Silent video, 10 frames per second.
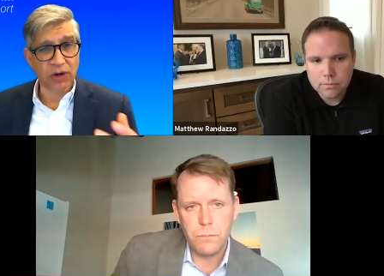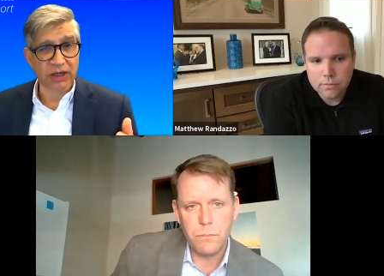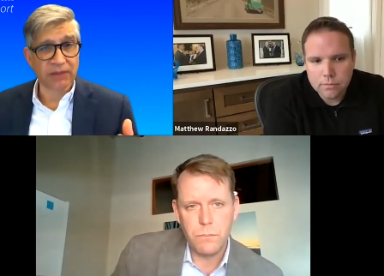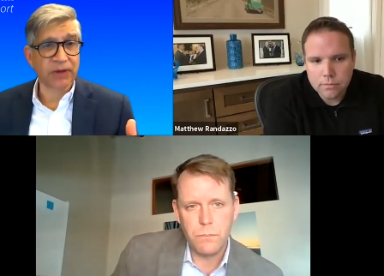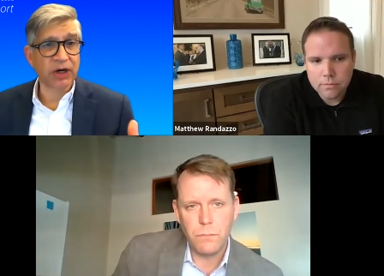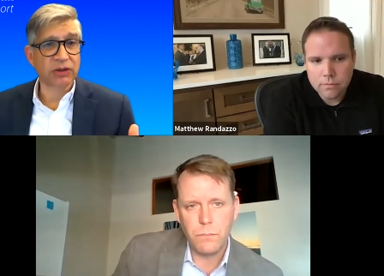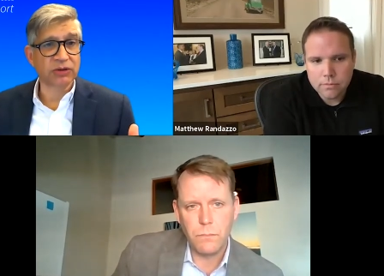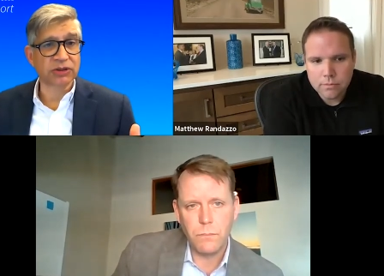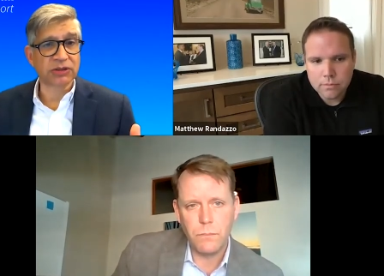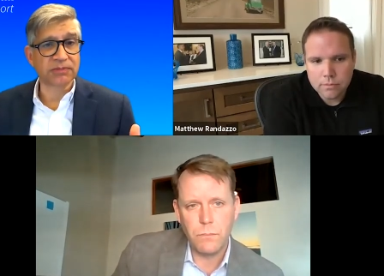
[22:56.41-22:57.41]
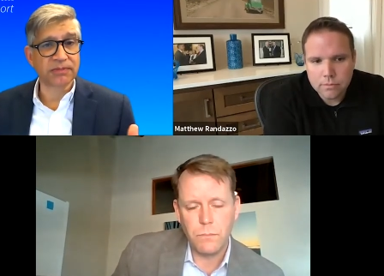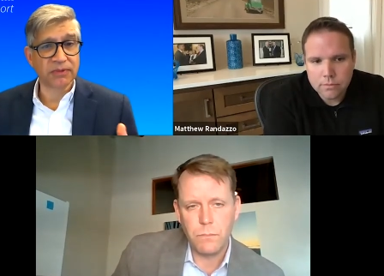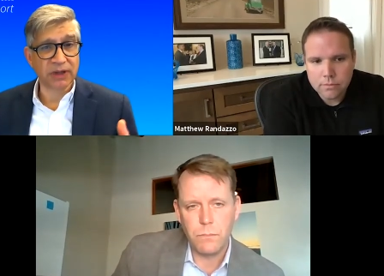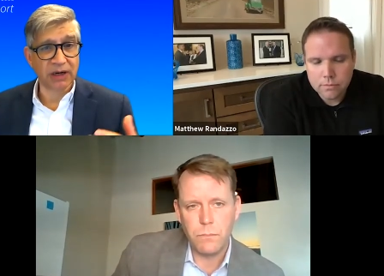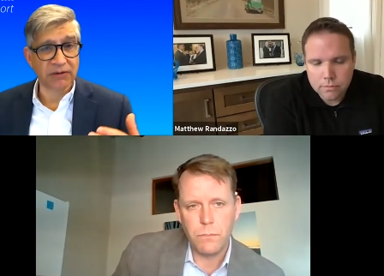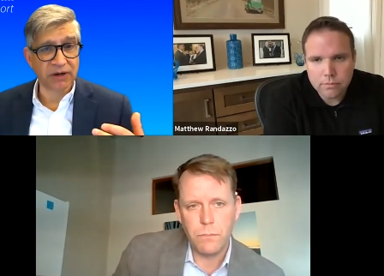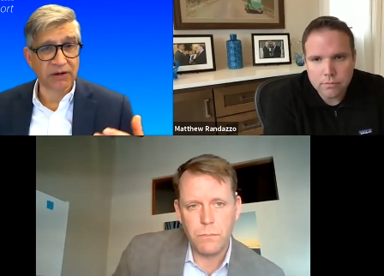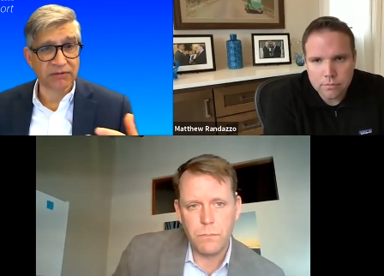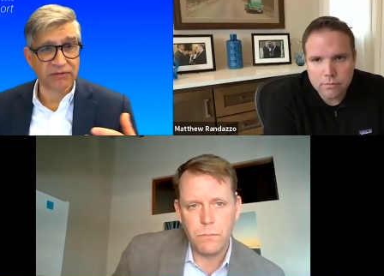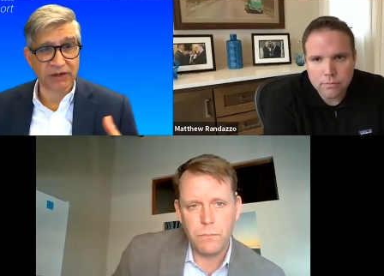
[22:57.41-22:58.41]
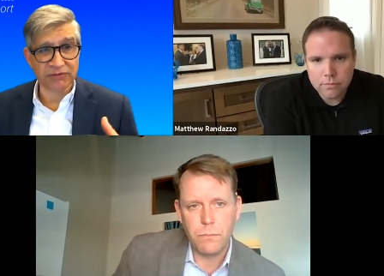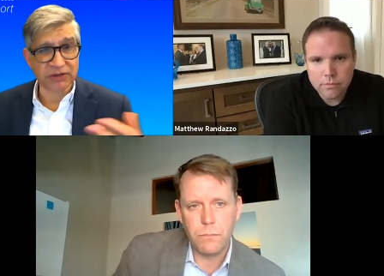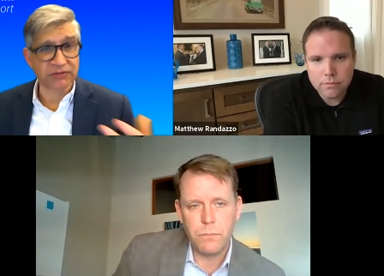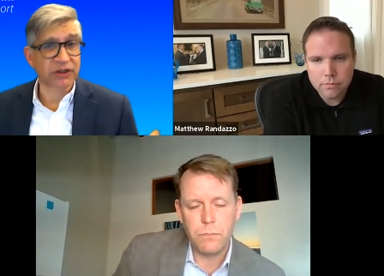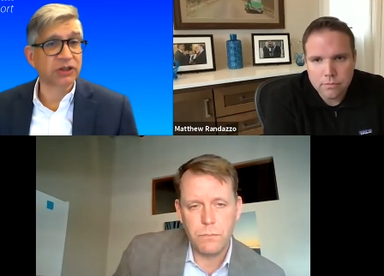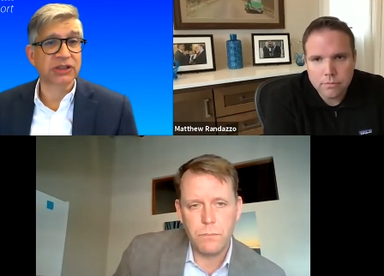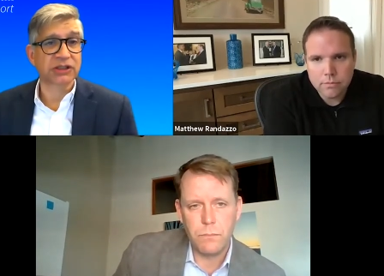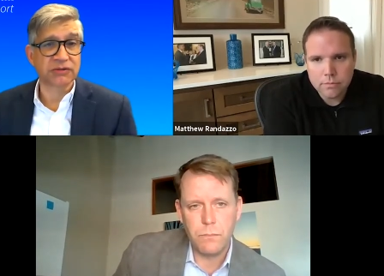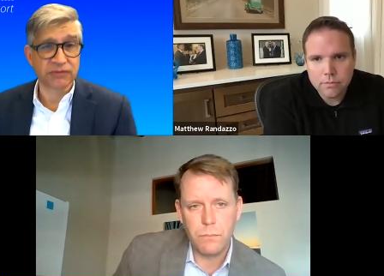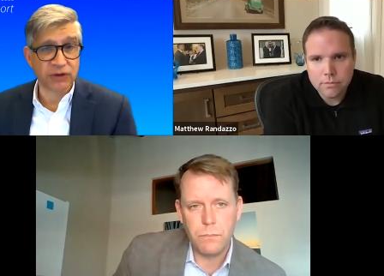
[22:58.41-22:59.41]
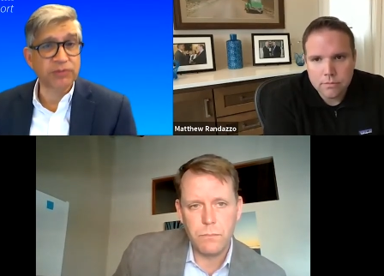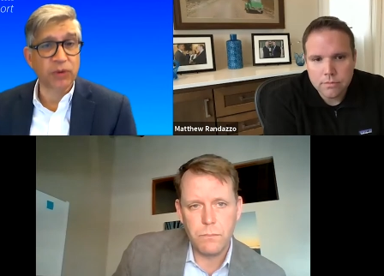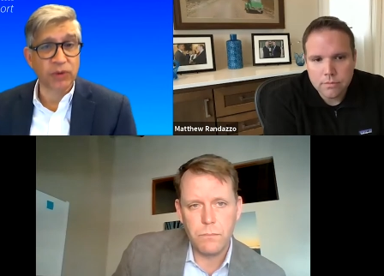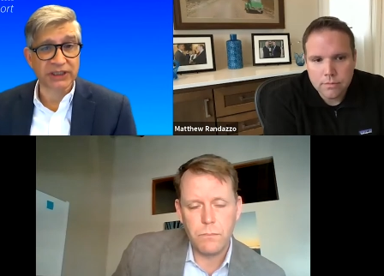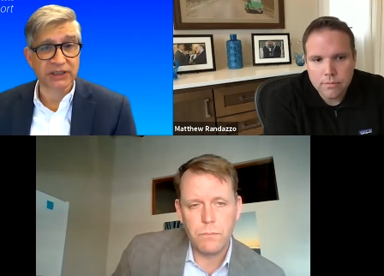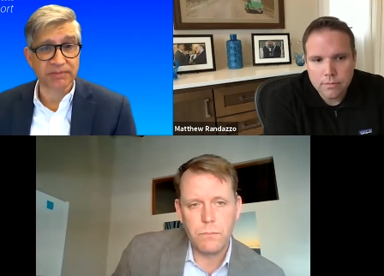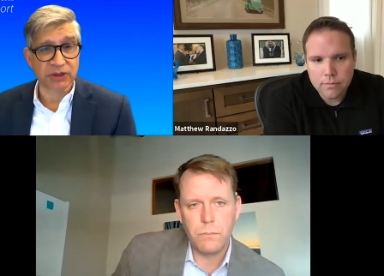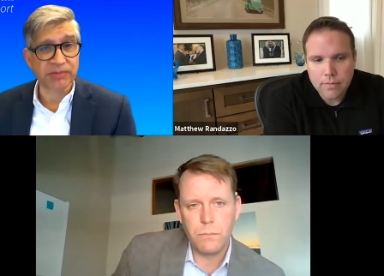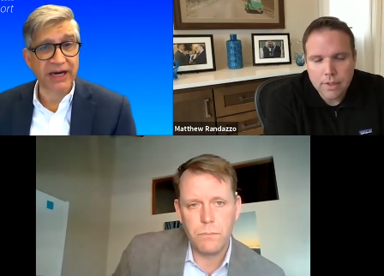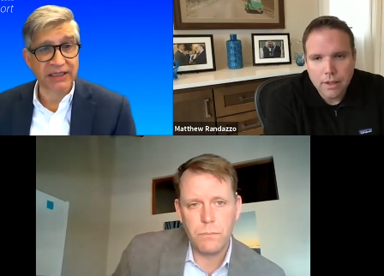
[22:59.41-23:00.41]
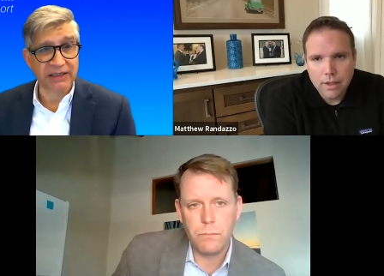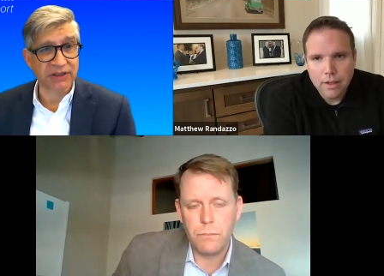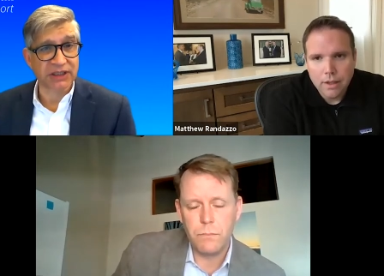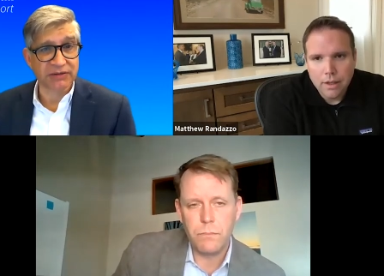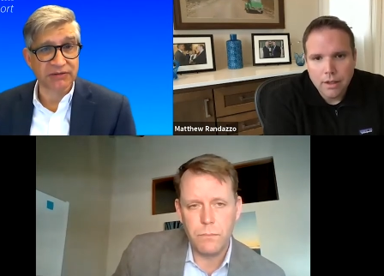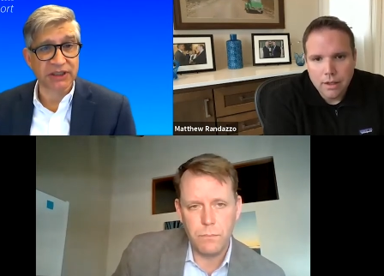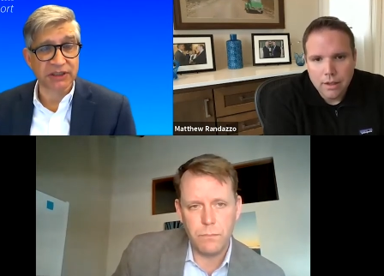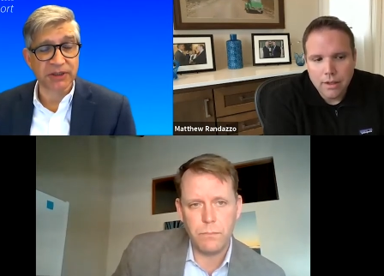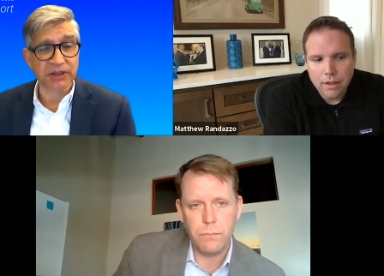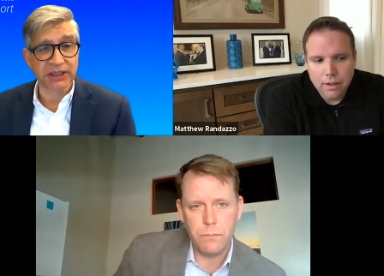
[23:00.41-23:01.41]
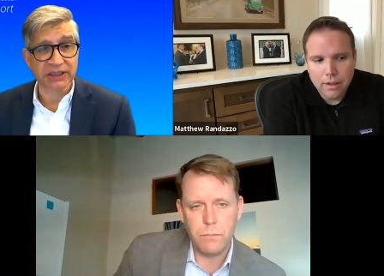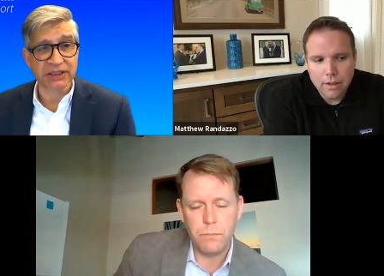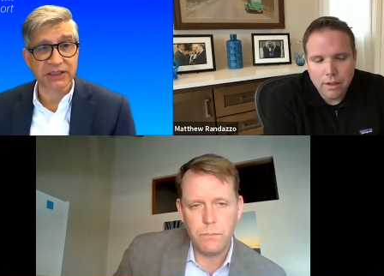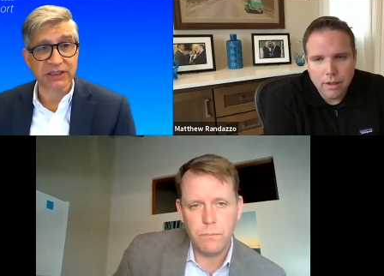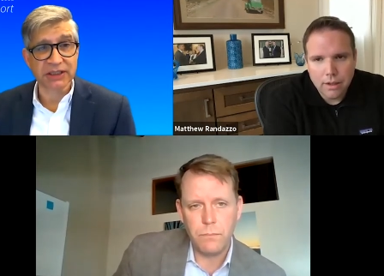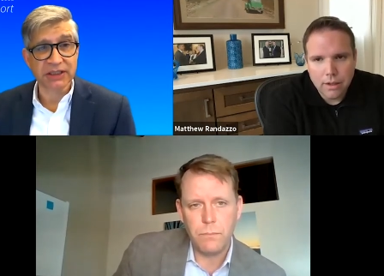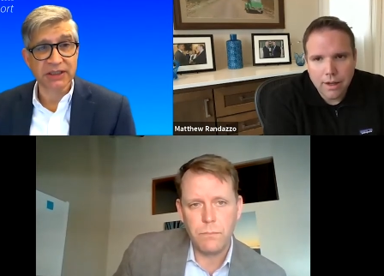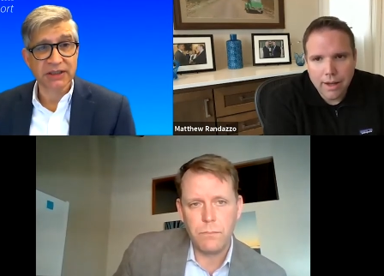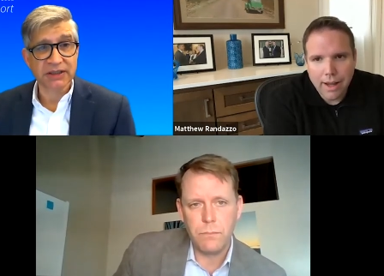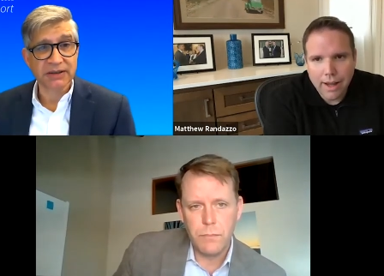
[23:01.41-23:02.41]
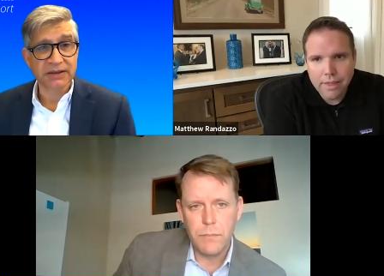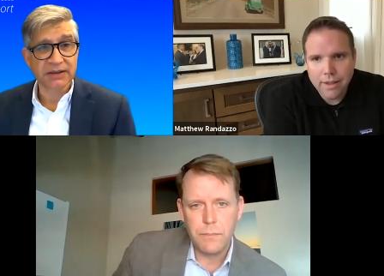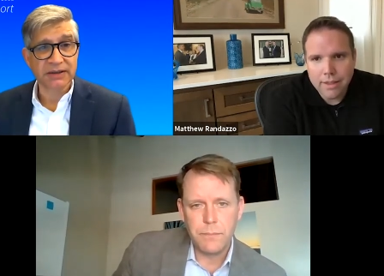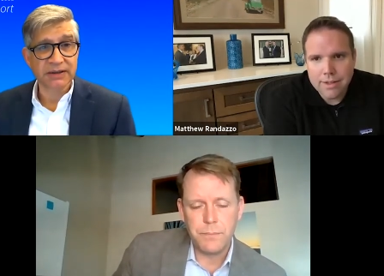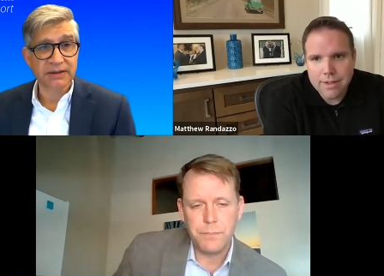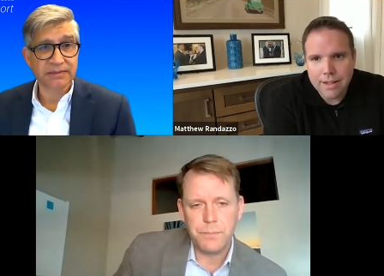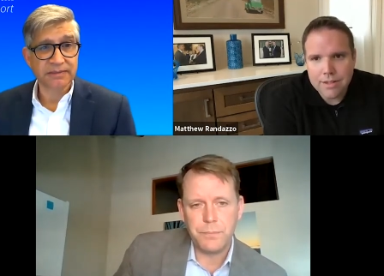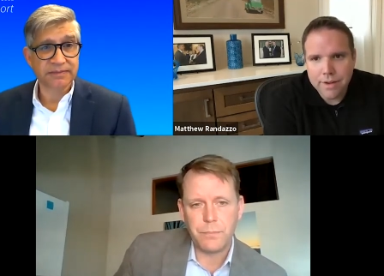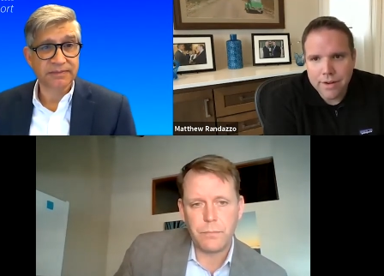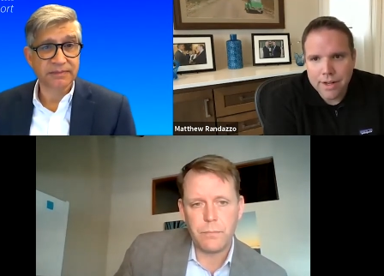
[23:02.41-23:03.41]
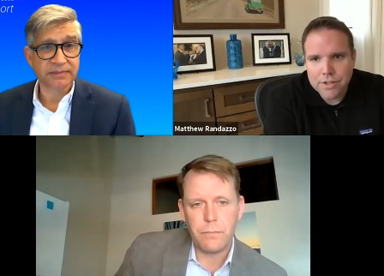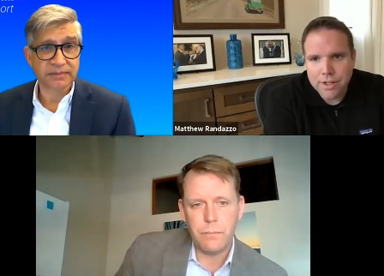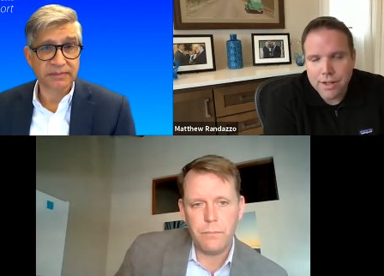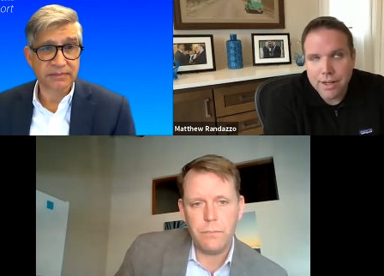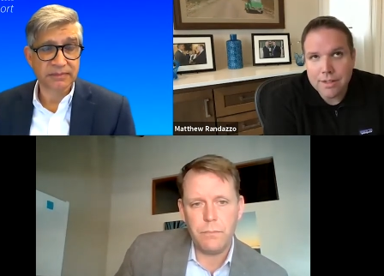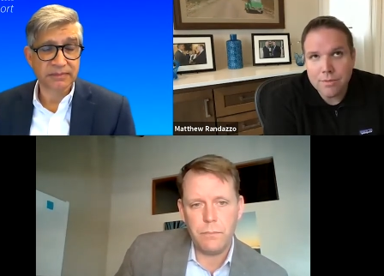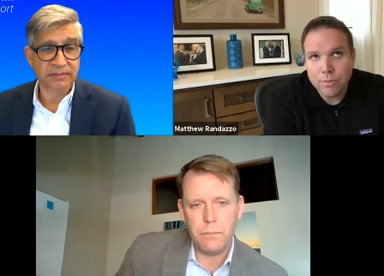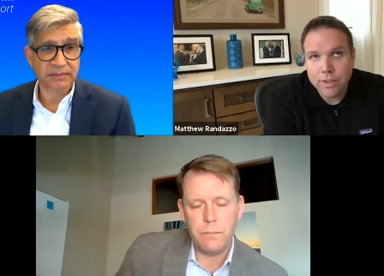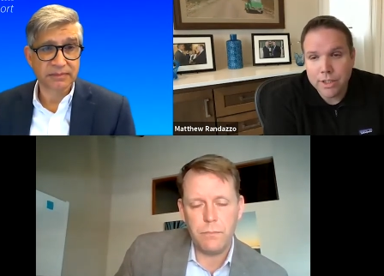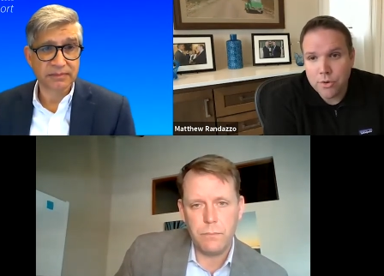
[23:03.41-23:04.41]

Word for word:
Speaker 1: are composed of diverse viewpoints and perspectives and lived experiences?
Speaker 2: I think the Dallas Foundation has really